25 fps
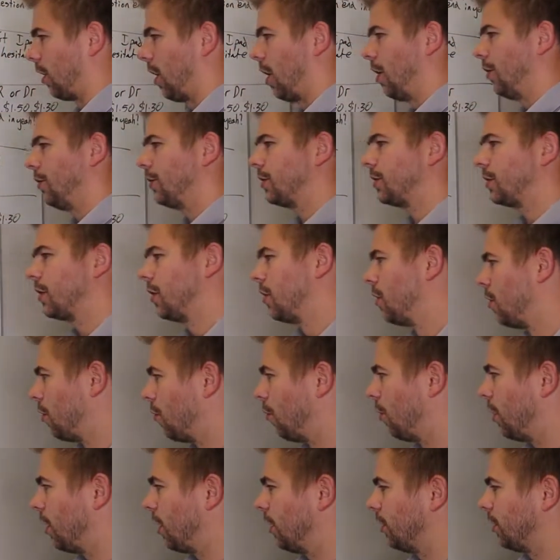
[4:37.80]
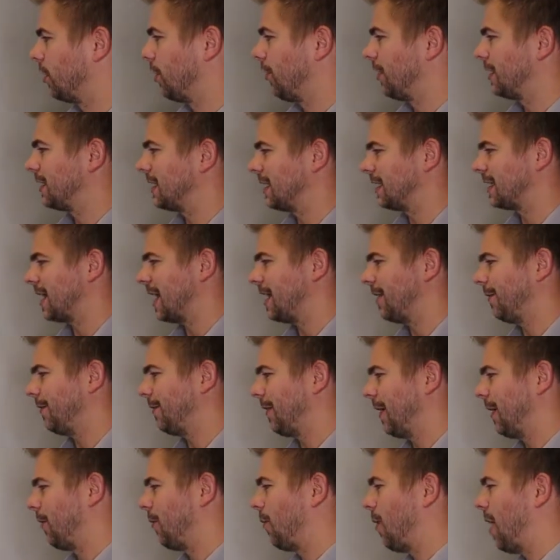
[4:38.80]
close, what you do is it's
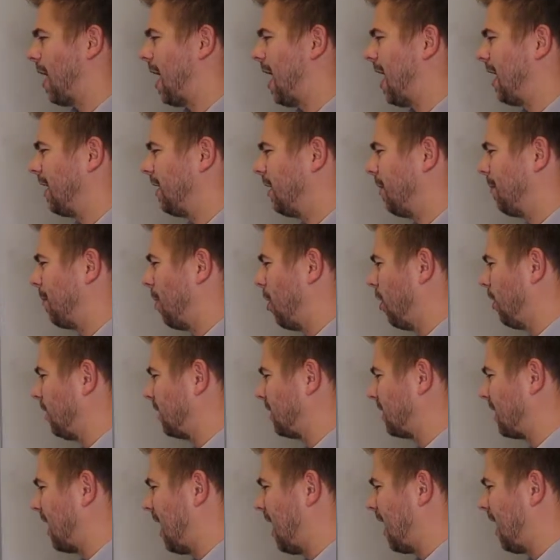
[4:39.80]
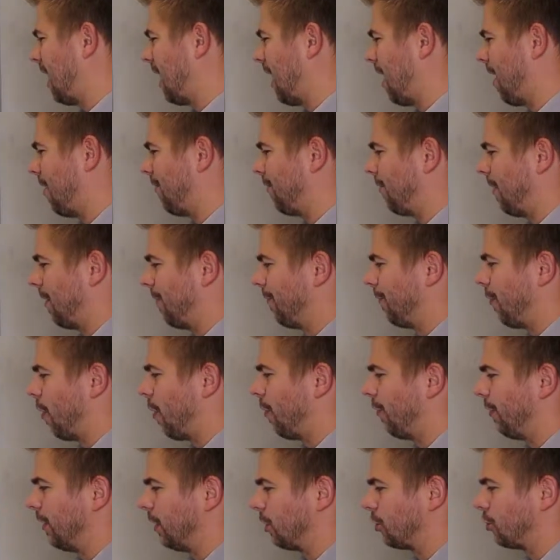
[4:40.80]
anything where you might say have
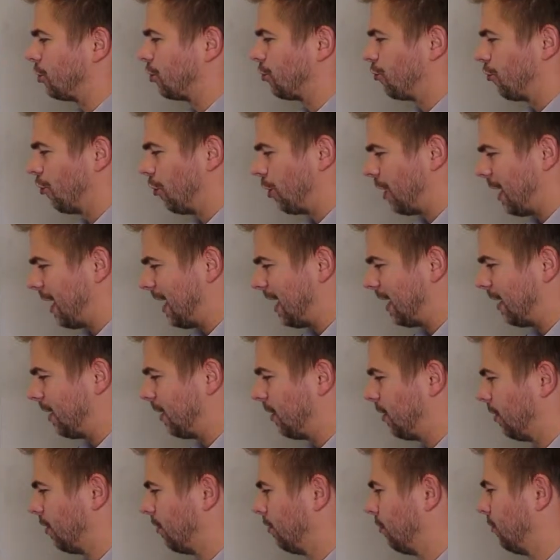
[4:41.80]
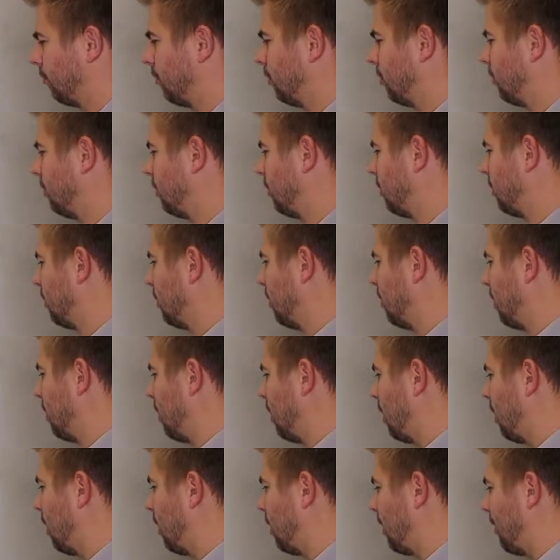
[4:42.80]
involving shrugging,
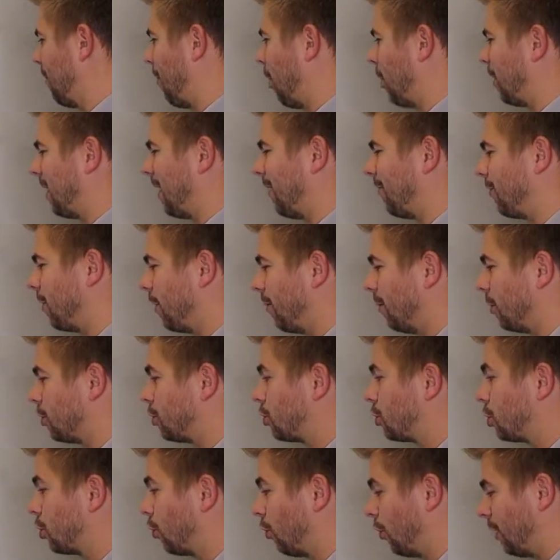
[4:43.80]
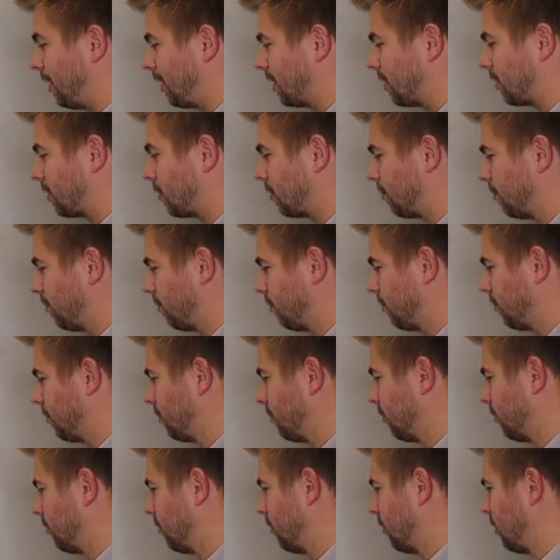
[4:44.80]
uh, you might give them a choice.
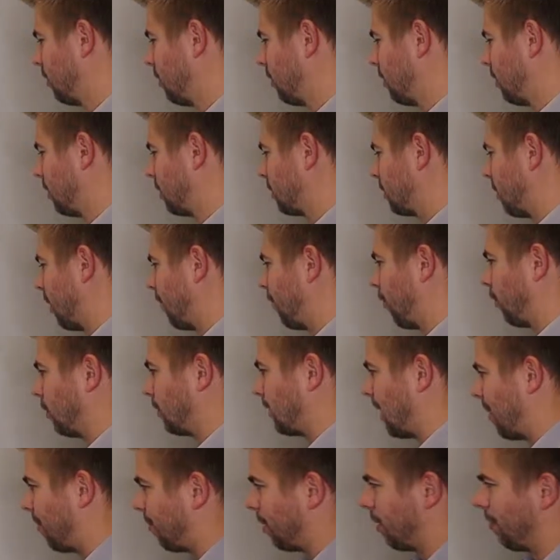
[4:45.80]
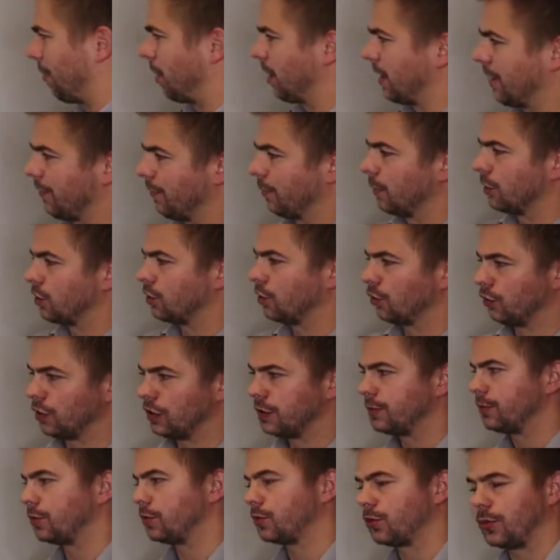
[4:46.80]
So for example, you might give them a
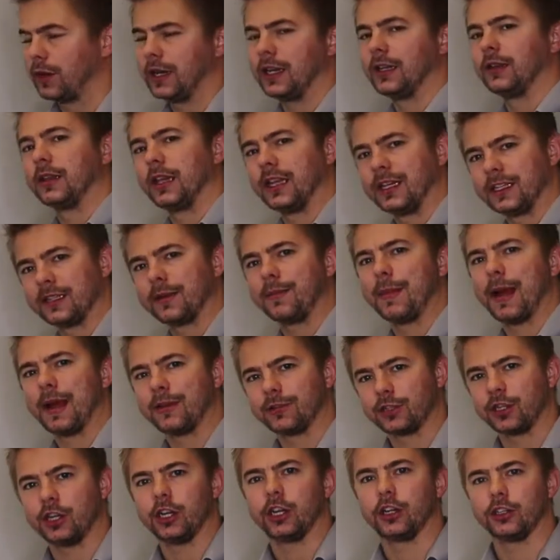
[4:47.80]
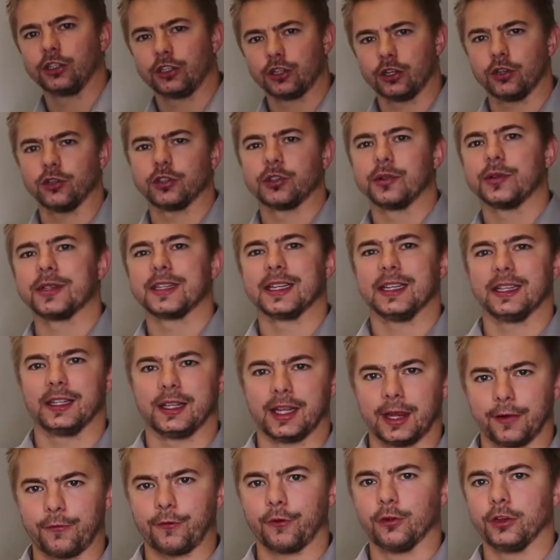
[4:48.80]
choice between these amounts that you can choose, so it's
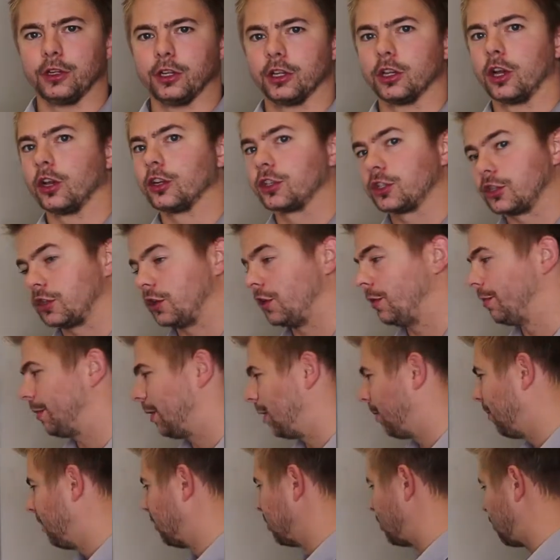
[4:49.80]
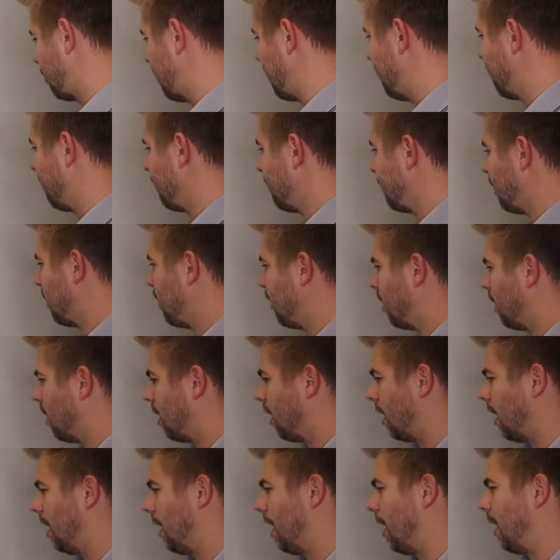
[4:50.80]
indifferent, you're not assuming them onto it.
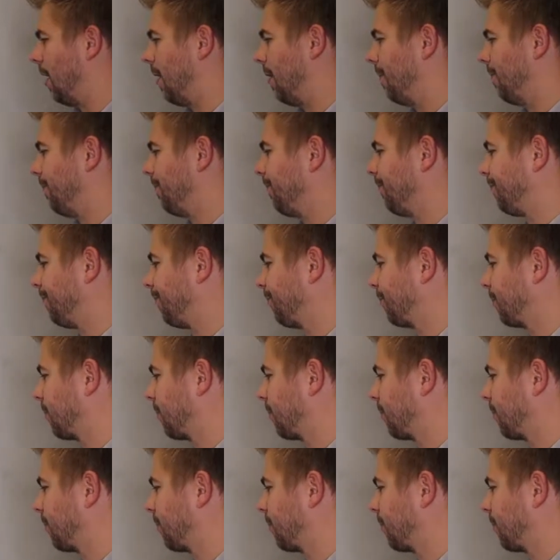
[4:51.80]
Um,